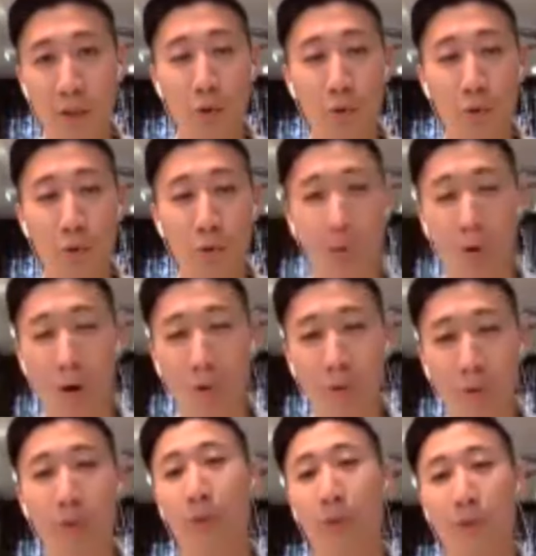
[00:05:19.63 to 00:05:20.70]
You
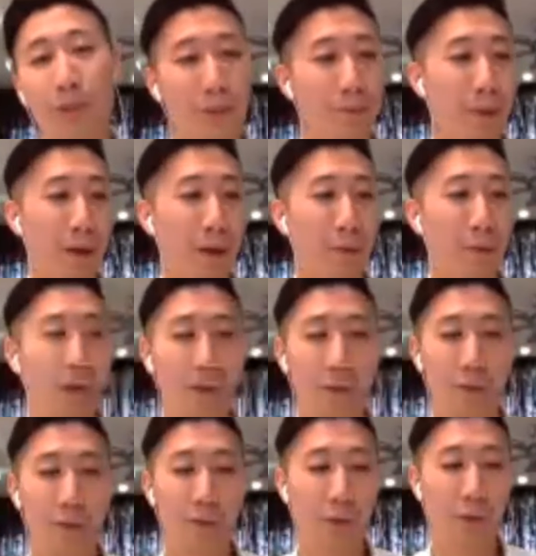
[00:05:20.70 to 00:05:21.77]
often notice the bank will
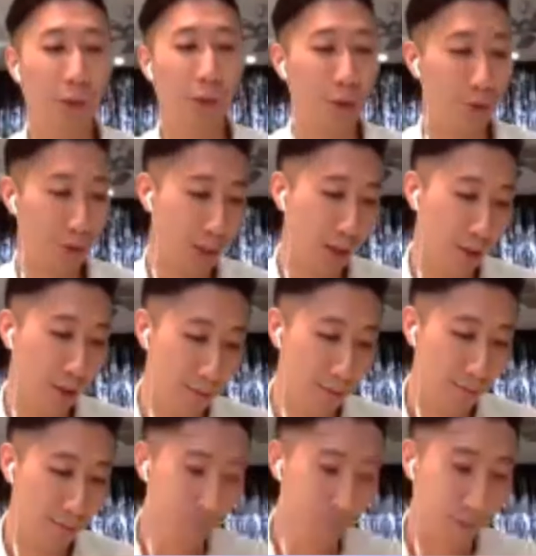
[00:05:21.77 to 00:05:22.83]
ask you, where do you stay
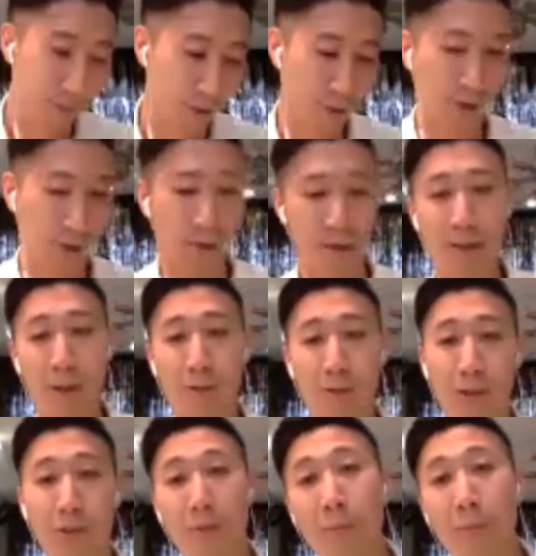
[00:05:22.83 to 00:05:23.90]
now? Okay, this
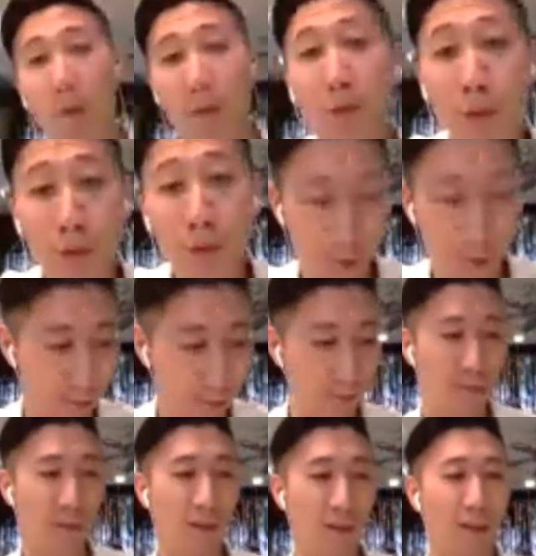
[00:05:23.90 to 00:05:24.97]
house, is it belong to you?
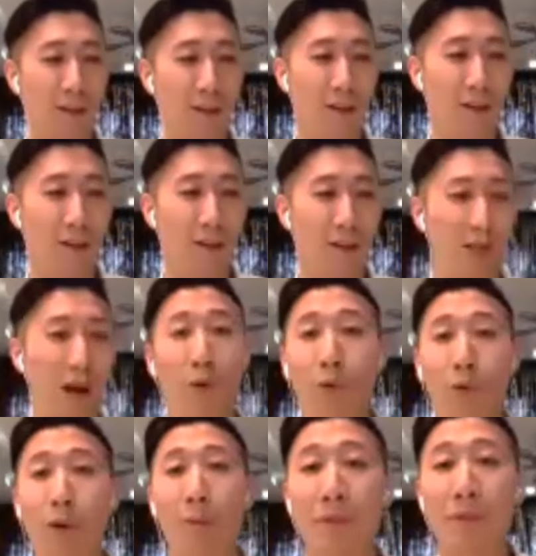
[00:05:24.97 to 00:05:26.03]
How
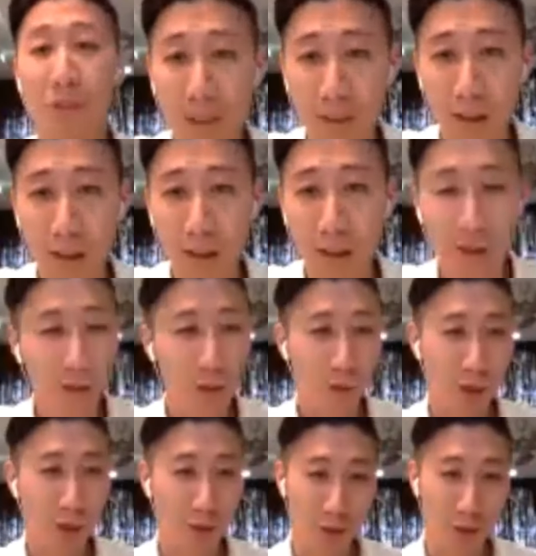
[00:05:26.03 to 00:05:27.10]
long you have been staying there?
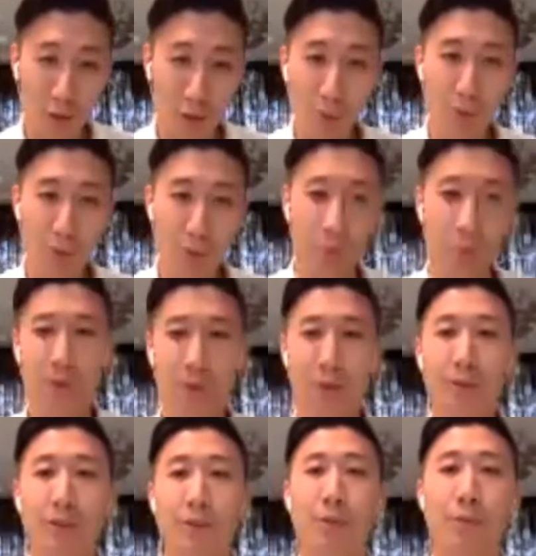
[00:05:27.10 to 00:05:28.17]
So actually those
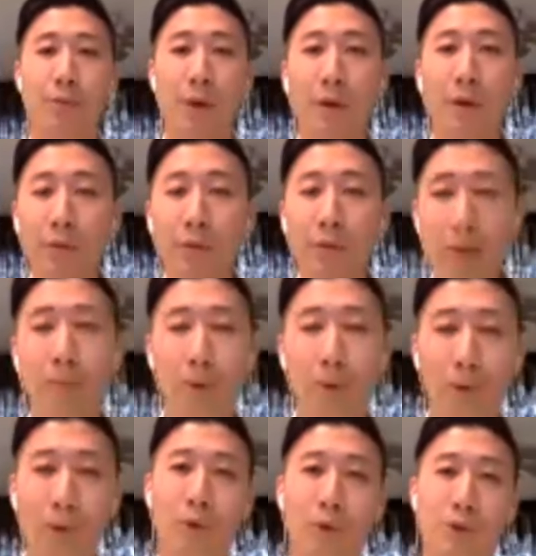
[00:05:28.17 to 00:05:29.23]
questions is very
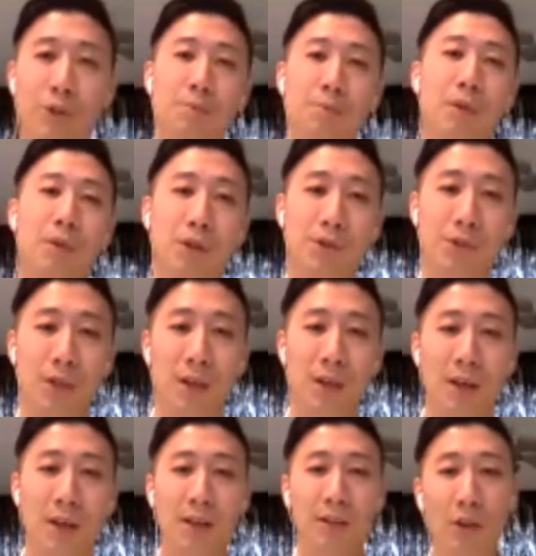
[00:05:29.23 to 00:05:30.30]
important questions, because
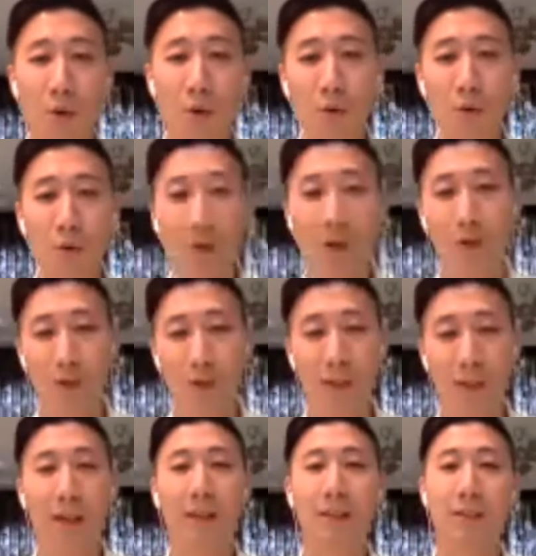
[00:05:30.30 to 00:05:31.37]
the longer you
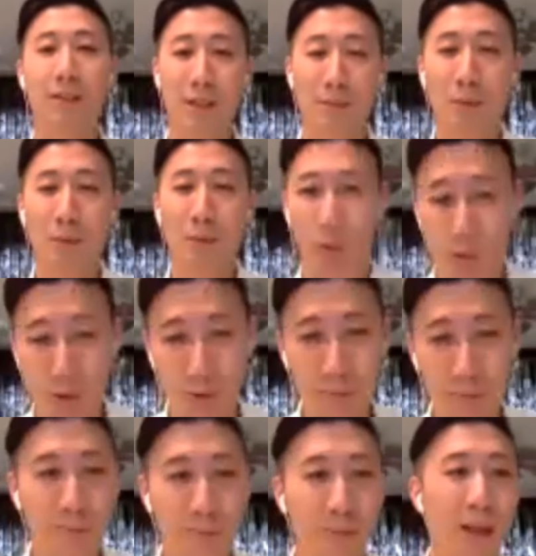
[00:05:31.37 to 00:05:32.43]
stay at the same
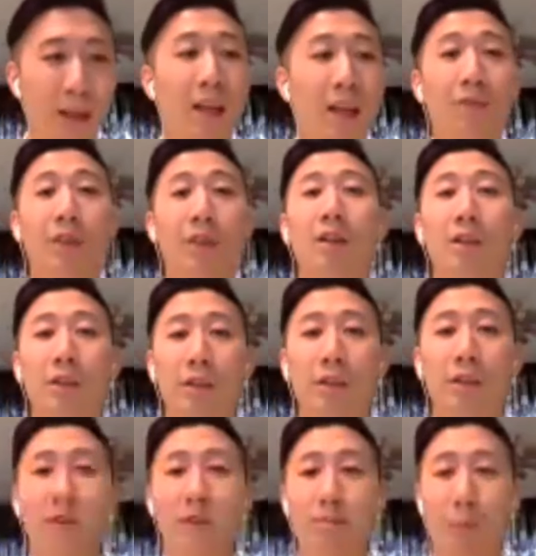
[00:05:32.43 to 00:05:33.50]
location, and if the
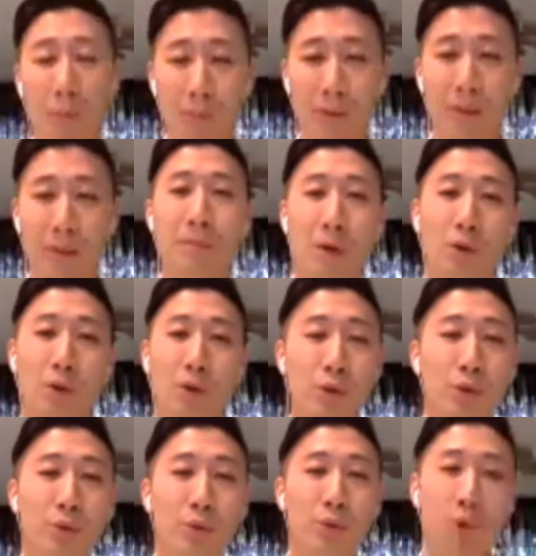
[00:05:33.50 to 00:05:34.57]
property belongs
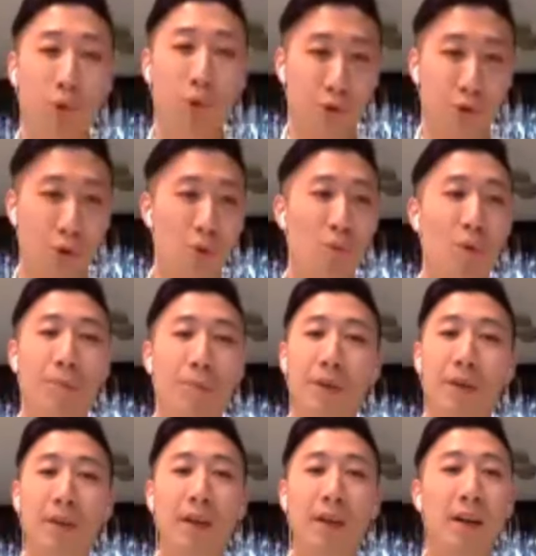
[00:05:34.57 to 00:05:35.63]
to you, your score will
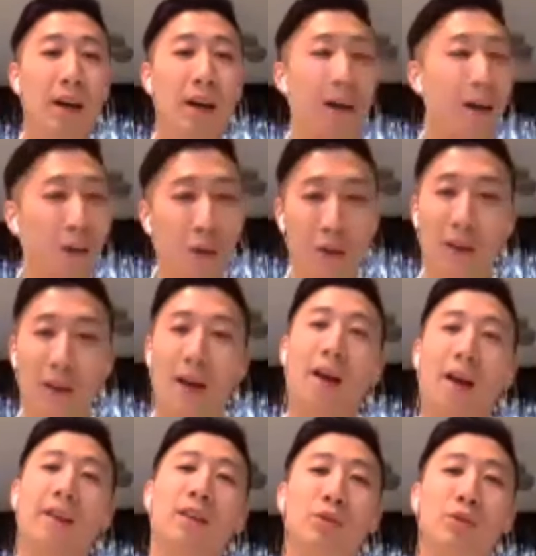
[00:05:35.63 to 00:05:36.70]
be a lot
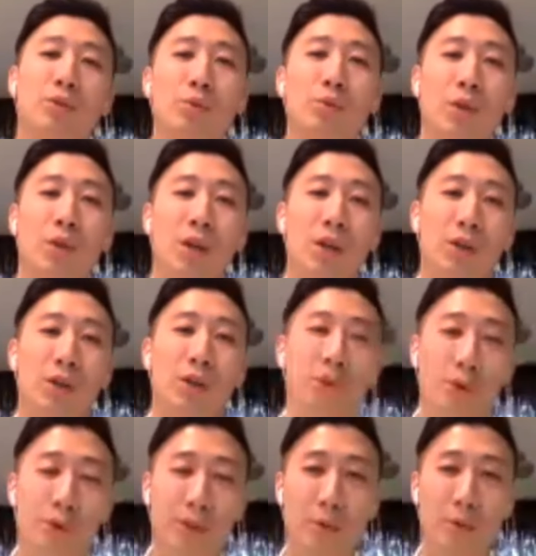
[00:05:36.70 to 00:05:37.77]
higher to
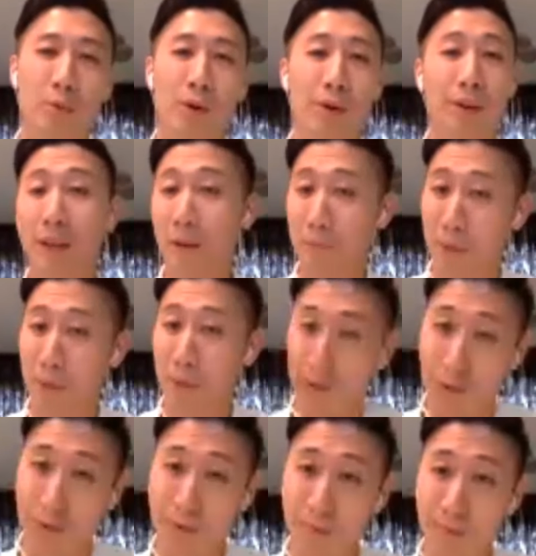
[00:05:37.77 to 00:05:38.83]
those that who are renting a
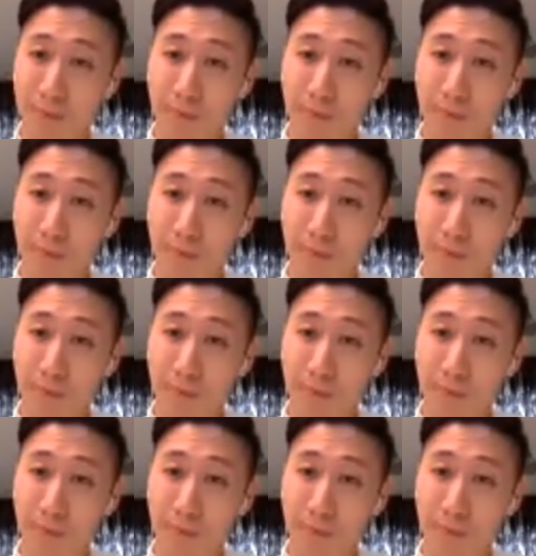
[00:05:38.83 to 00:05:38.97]
place.